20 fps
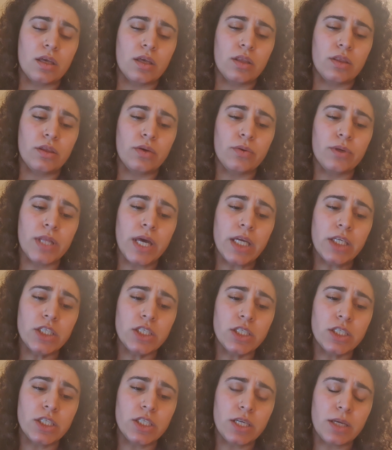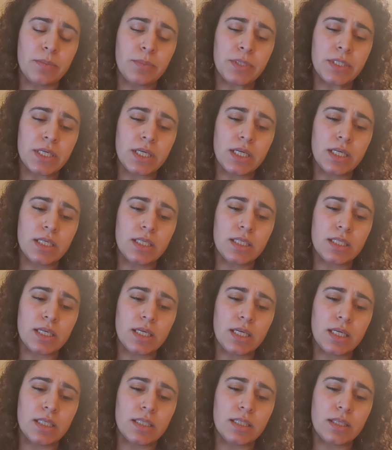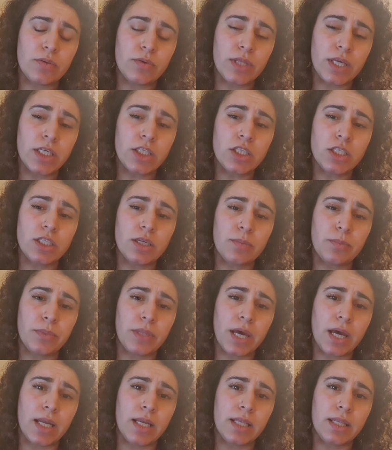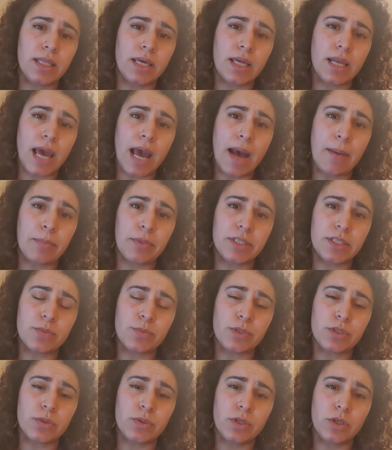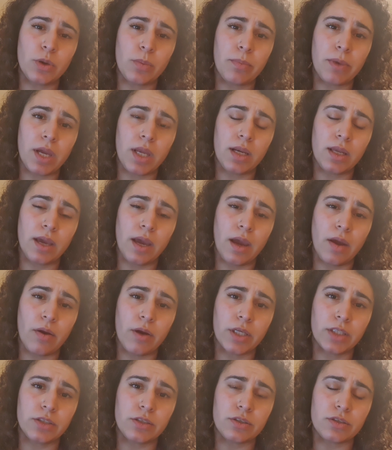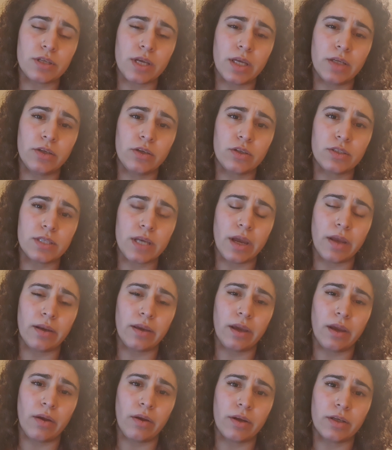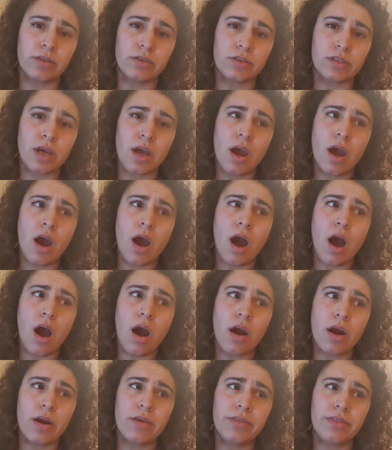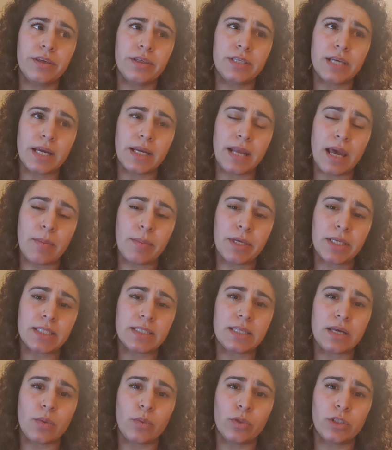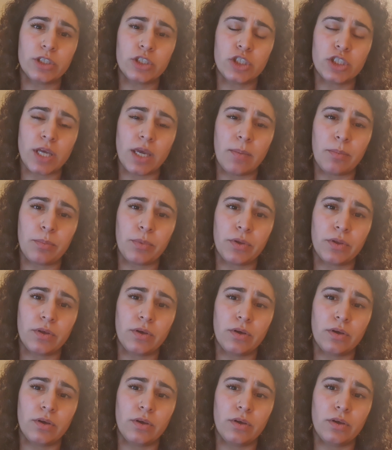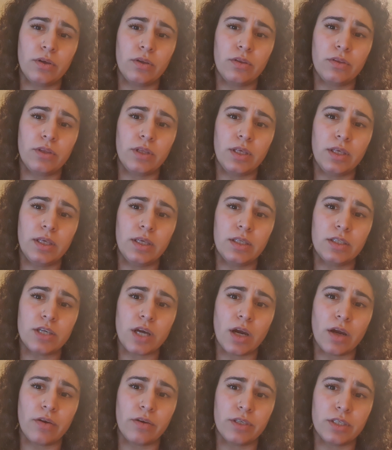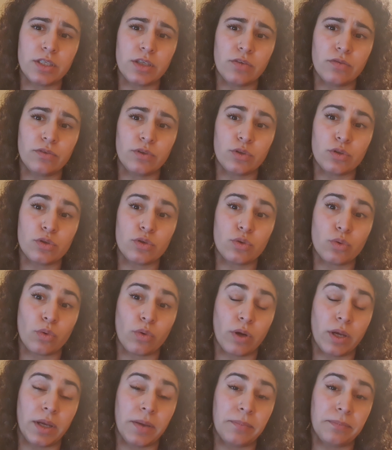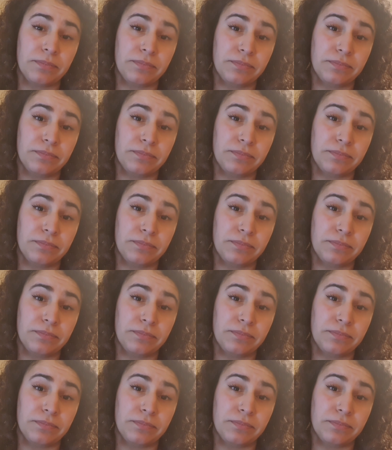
The relationships is the relationship that happens between your main characters and your side characters are the dynamics that will shape the entirety of your story,